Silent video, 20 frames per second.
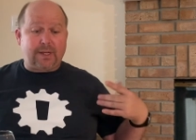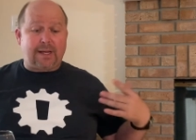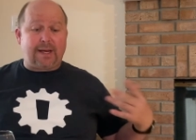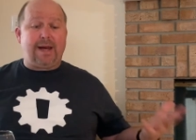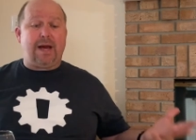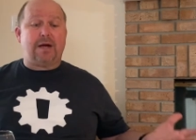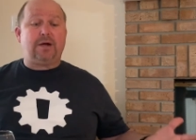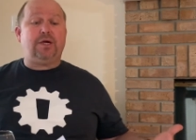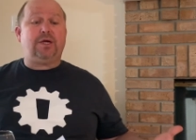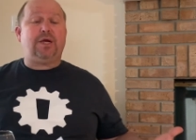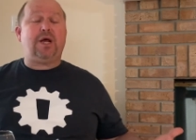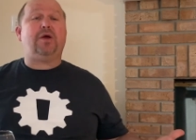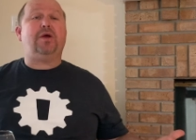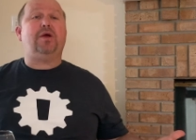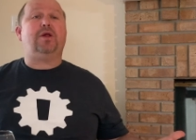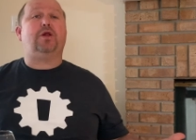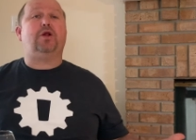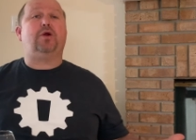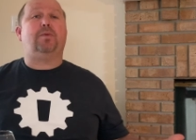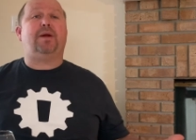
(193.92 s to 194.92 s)
Now, to tell
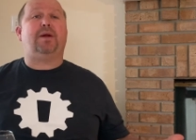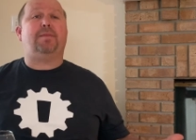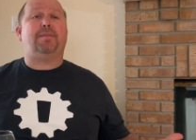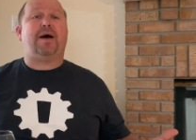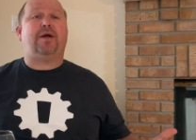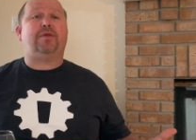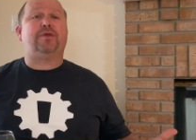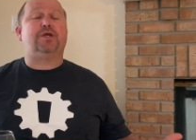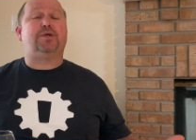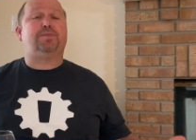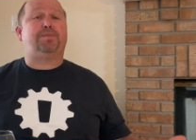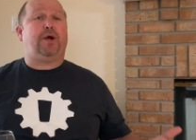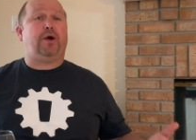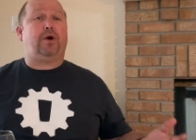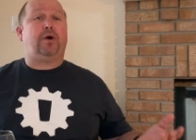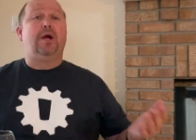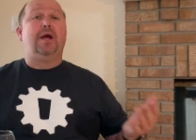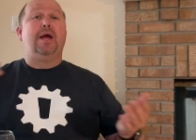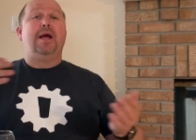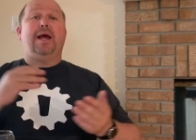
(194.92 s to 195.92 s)
you a little bit about this
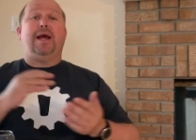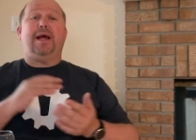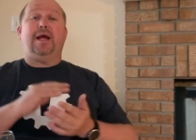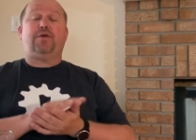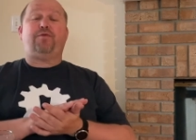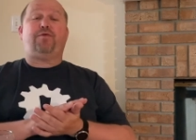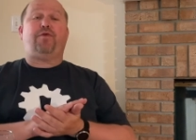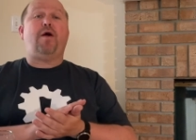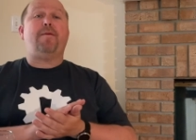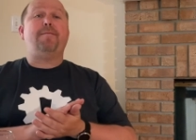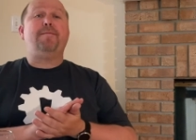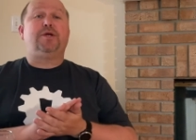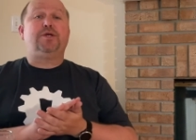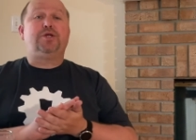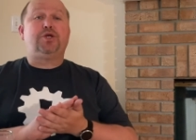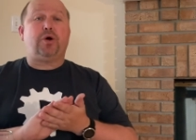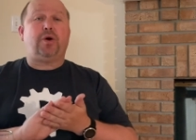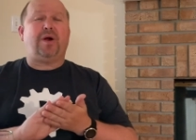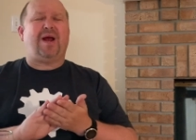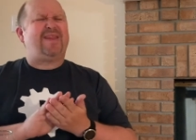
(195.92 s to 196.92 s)
beer, it's from
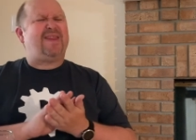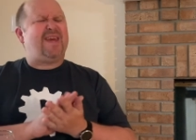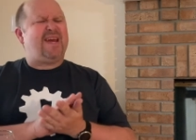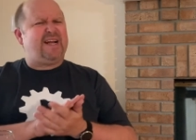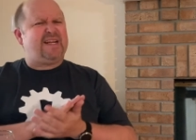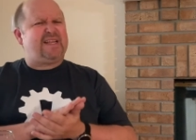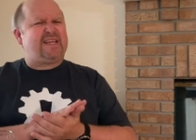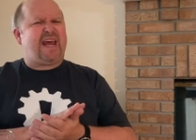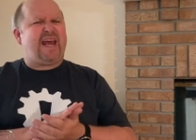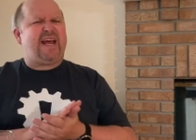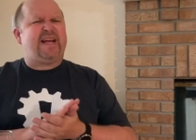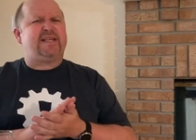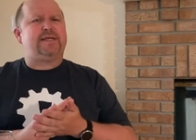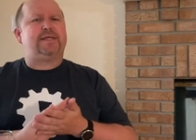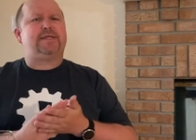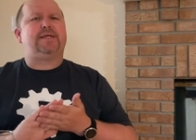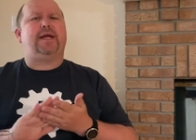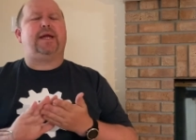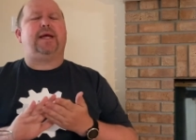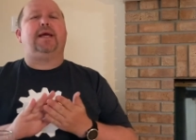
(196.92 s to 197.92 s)
Missouri. I think it's
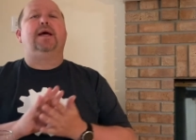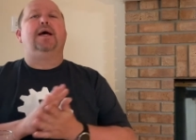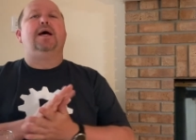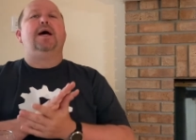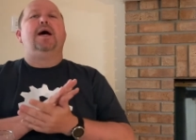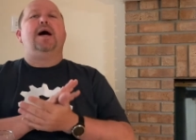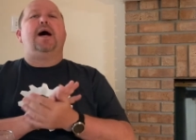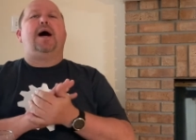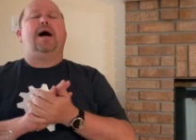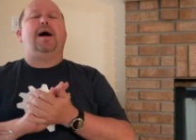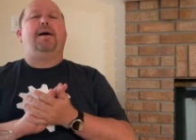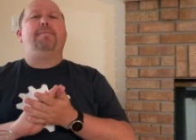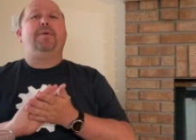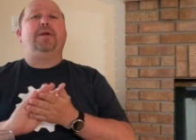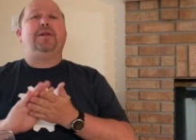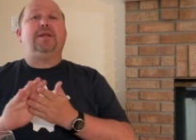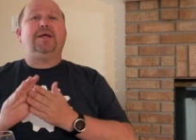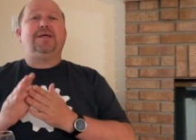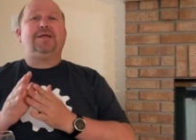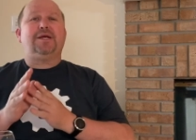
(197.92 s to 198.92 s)
Kansas City. Um,
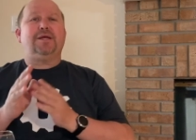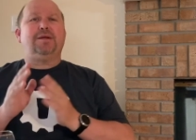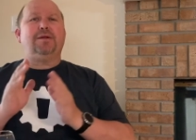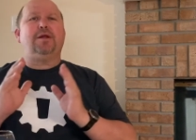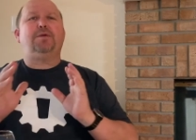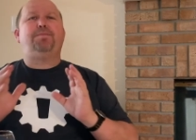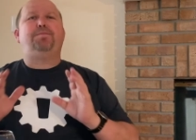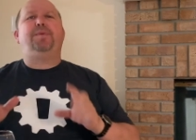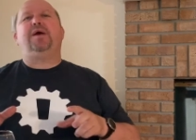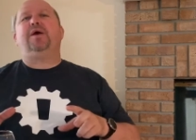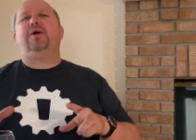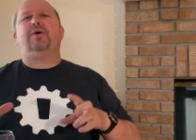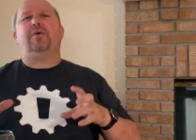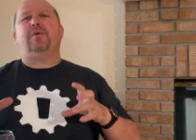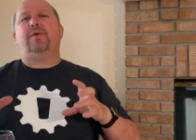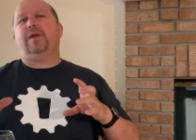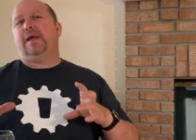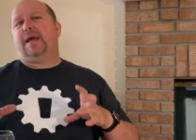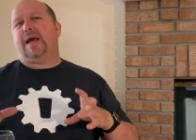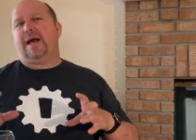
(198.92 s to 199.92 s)
but this this beer
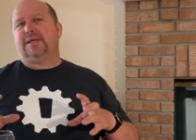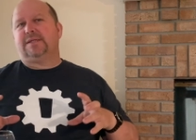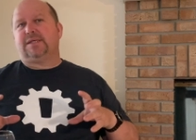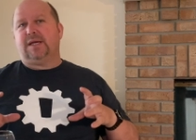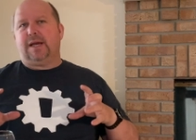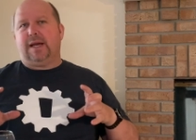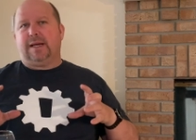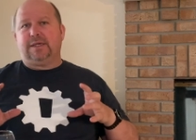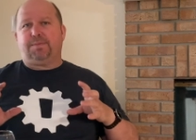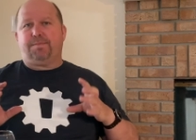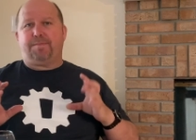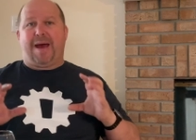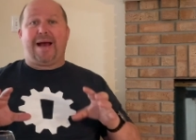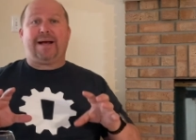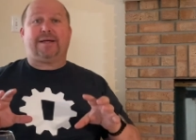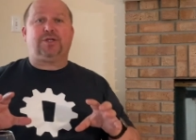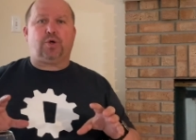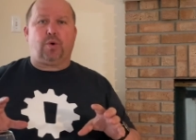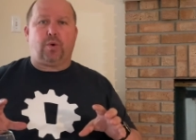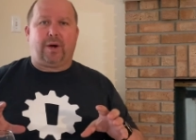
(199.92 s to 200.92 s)
really has a nice
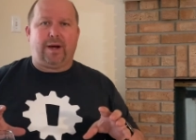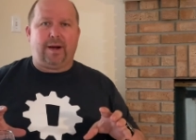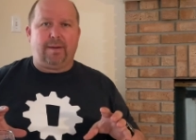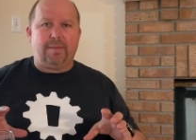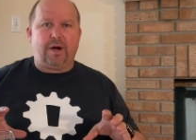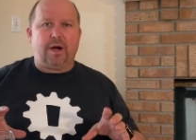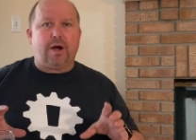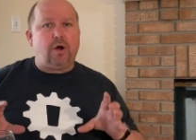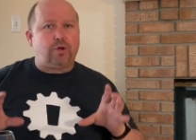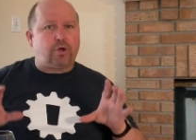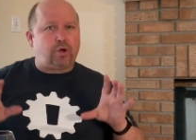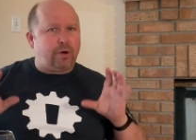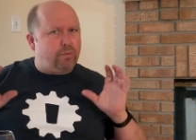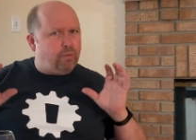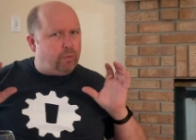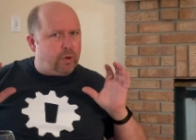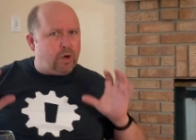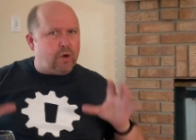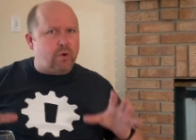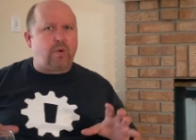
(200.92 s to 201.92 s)
backstory, and I'm going to go through it
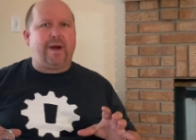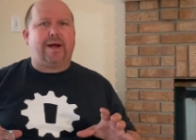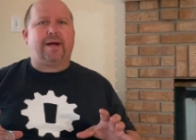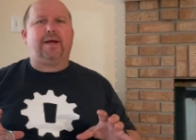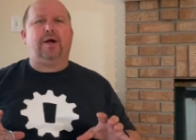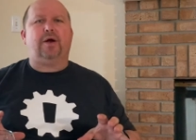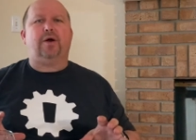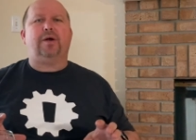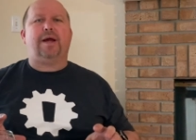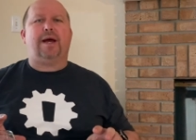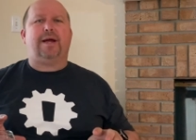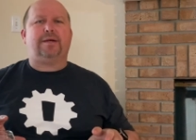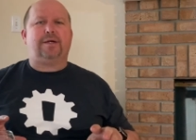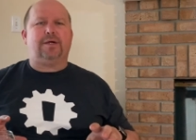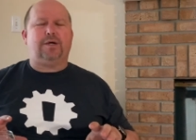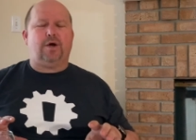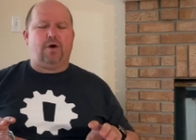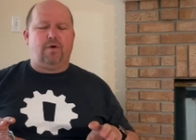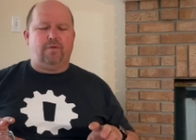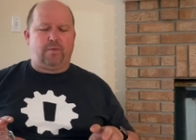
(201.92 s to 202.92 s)
real quick here, not
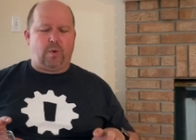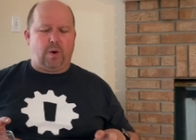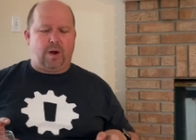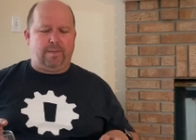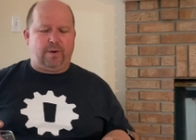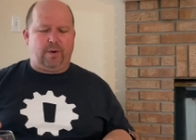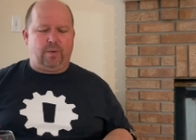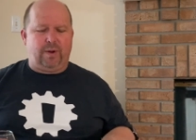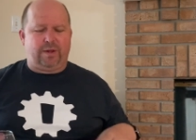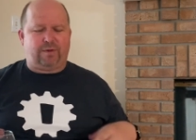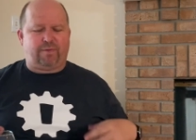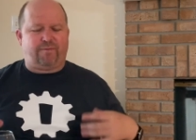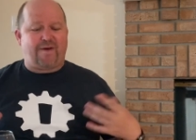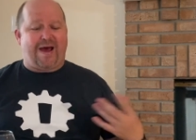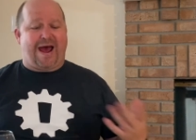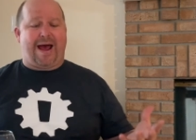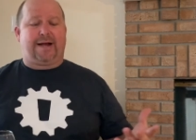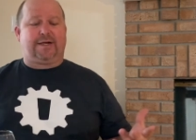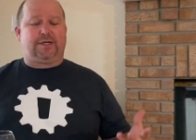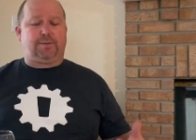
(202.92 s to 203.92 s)
to overwhelm you with
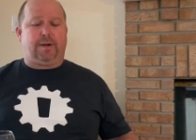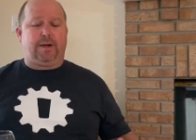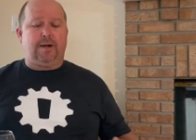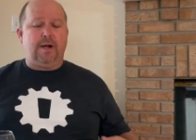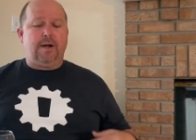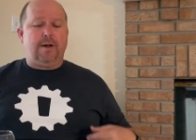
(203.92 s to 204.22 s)
facts. But